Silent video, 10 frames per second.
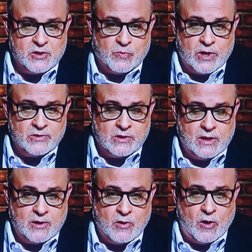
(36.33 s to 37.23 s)
president
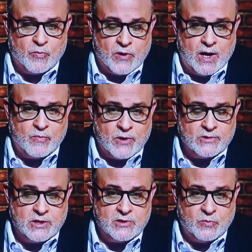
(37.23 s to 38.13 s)
than all prior
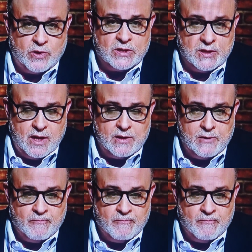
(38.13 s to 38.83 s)
presidents put together.